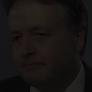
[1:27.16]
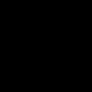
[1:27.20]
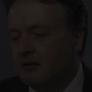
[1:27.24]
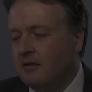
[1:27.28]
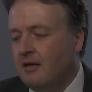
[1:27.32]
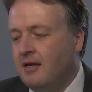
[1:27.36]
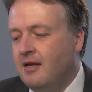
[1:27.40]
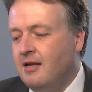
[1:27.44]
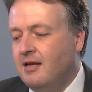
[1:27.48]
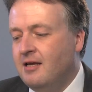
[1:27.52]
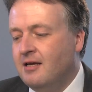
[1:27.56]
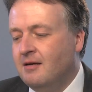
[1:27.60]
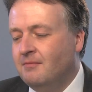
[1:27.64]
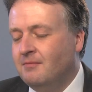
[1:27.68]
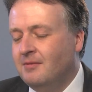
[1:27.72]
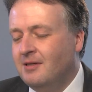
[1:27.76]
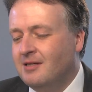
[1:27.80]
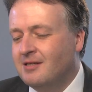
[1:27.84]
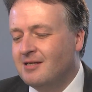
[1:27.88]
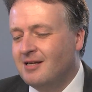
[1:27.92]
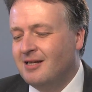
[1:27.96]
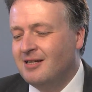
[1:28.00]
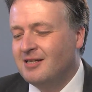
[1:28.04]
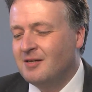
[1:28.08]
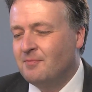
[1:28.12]
Helium
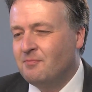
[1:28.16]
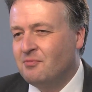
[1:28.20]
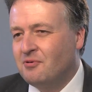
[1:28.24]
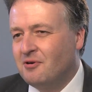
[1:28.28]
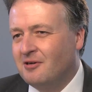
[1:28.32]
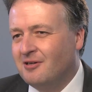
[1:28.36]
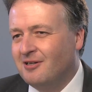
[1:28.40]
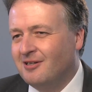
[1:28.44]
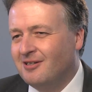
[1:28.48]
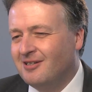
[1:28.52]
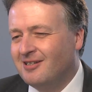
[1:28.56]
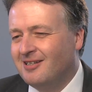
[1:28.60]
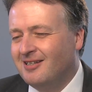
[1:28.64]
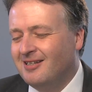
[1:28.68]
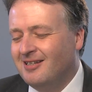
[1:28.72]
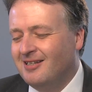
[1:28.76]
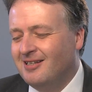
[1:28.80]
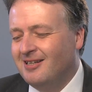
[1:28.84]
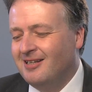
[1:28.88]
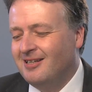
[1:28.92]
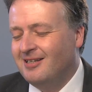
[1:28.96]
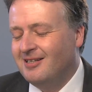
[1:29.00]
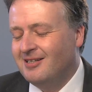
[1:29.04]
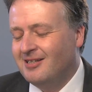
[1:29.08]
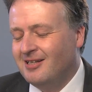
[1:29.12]
is, is a product and
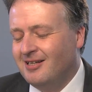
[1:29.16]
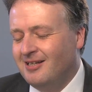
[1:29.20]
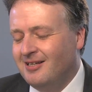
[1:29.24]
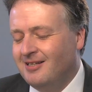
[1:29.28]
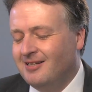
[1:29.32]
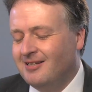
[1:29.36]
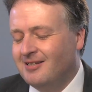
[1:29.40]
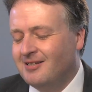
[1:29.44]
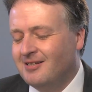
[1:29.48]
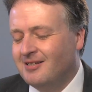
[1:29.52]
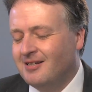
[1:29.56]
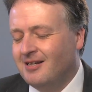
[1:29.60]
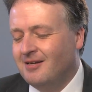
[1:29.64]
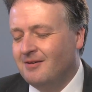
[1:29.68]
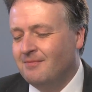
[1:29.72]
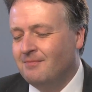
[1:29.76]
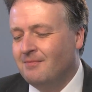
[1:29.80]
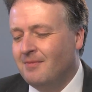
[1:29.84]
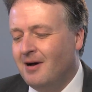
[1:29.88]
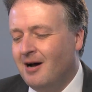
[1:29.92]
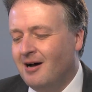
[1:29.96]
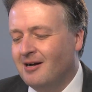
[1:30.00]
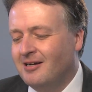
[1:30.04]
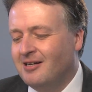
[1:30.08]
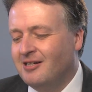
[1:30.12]
it, it its uh,
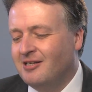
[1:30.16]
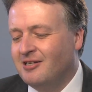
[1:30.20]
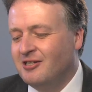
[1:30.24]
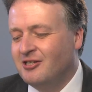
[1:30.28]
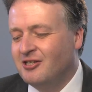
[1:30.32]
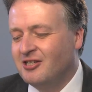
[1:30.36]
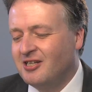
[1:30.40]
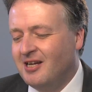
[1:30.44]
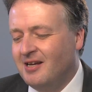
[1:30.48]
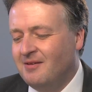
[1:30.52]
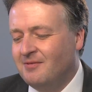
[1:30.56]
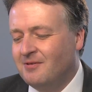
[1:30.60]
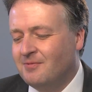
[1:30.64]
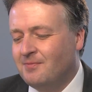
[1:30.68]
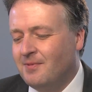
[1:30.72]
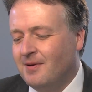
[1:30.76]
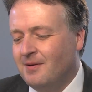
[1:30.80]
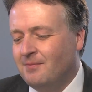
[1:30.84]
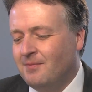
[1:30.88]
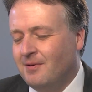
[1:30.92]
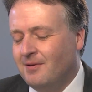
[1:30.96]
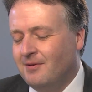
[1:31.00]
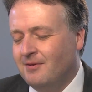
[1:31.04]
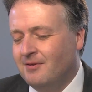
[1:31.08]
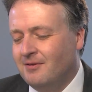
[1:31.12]
market is shaped
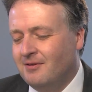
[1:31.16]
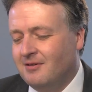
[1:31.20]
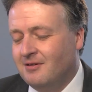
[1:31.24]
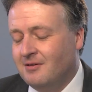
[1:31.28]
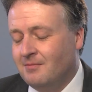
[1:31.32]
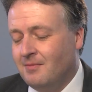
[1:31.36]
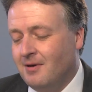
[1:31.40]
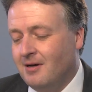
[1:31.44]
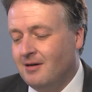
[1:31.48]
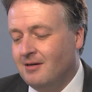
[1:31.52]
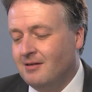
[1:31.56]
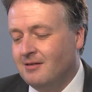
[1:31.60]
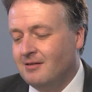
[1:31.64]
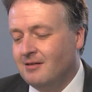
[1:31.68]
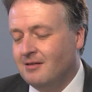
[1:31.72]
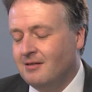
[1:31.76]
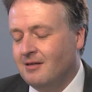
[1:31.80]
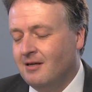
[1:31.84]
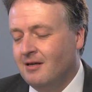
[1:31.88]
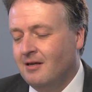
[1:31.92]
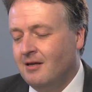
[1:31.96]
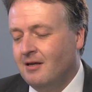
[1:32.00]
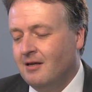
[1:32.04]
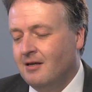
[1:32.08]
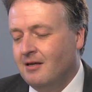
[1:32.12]
by both demand
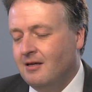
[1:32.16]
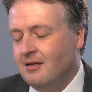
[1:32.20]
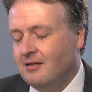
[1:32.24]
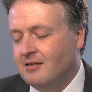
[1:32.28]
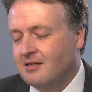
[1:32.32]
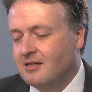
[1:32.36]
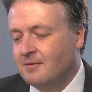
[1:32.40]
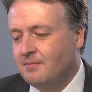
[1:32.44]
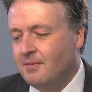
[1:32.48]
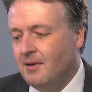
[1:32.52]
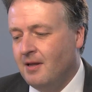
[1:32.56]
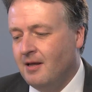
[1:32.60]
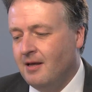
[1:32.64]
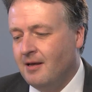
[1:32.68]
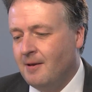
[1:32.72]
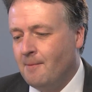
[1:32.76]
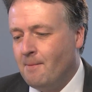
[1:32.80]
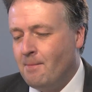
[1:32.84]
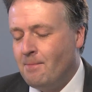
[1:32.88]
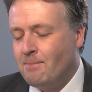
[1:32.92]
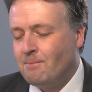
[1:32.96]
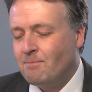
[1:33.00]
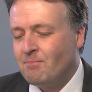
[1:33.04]
and, and supply.